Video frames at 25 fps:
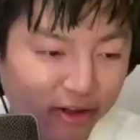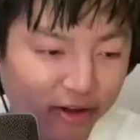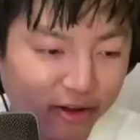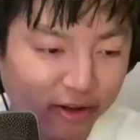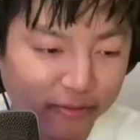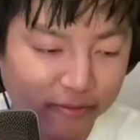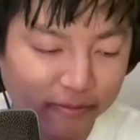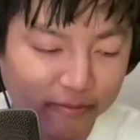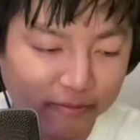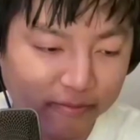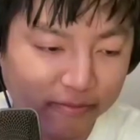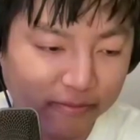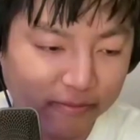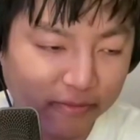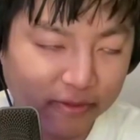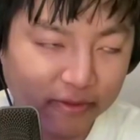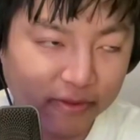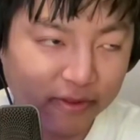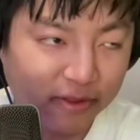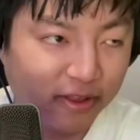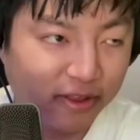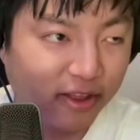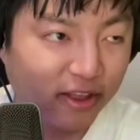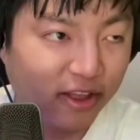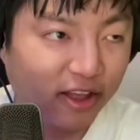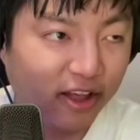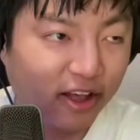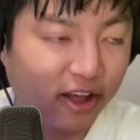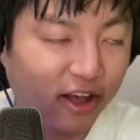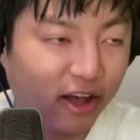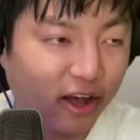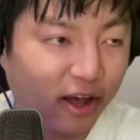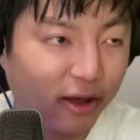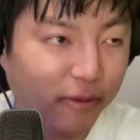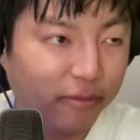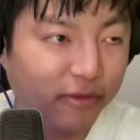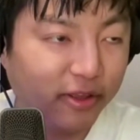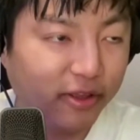Um
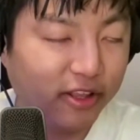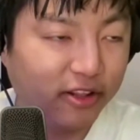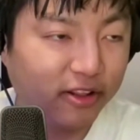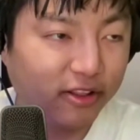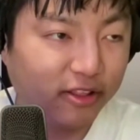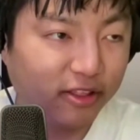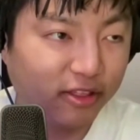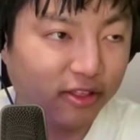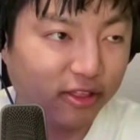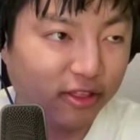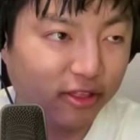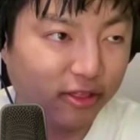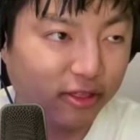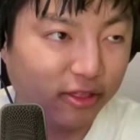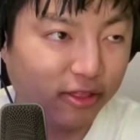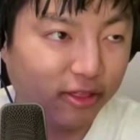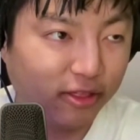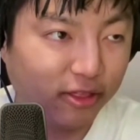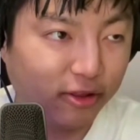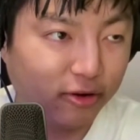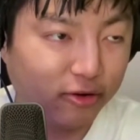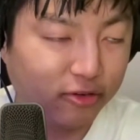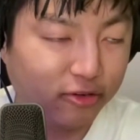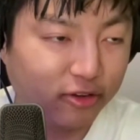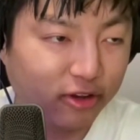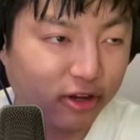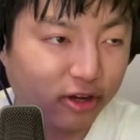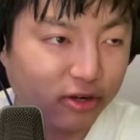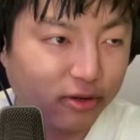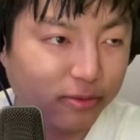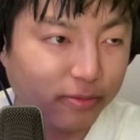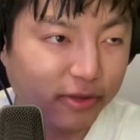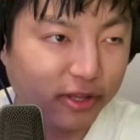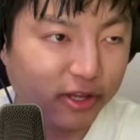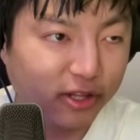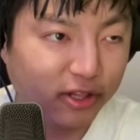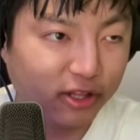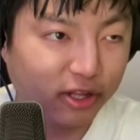I mean, there's got to
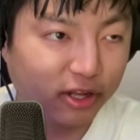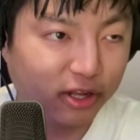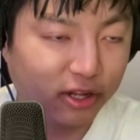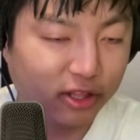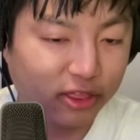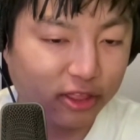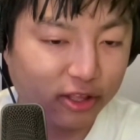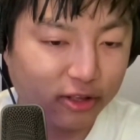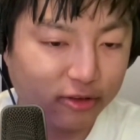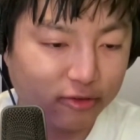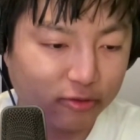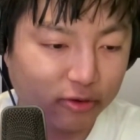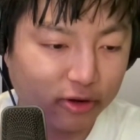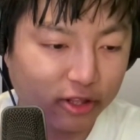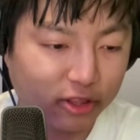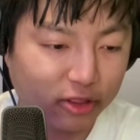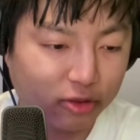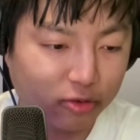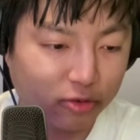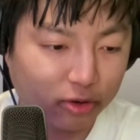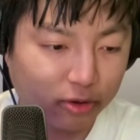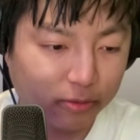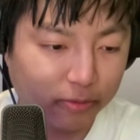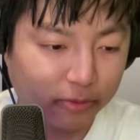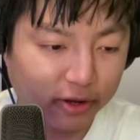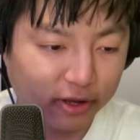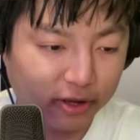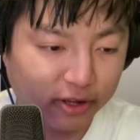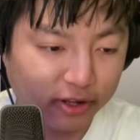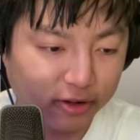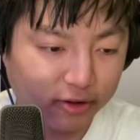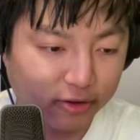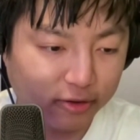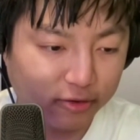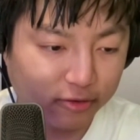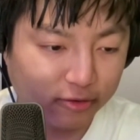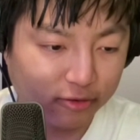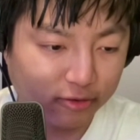be a lot of things running through your
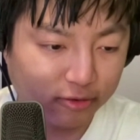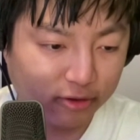mind.